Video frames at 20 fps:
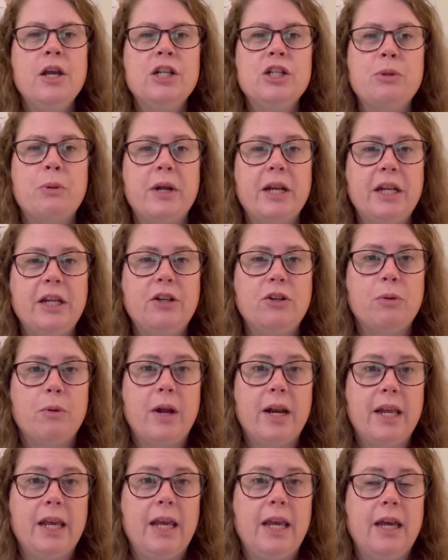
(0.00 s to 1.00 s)

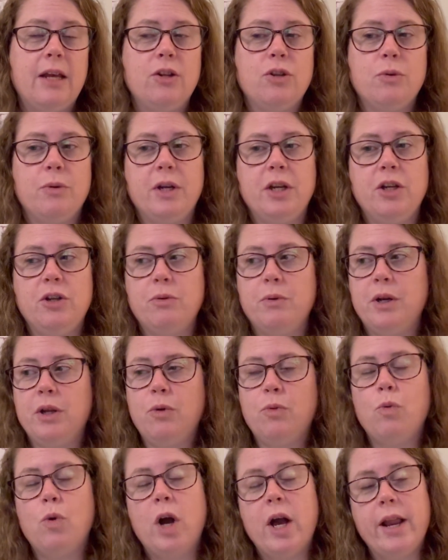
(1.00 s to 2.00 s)
2020 and
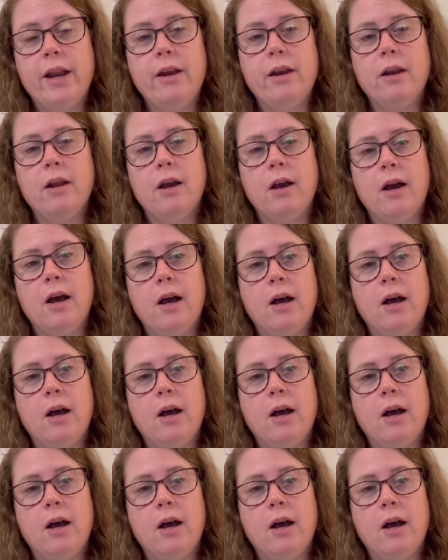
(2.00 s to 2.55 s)
2021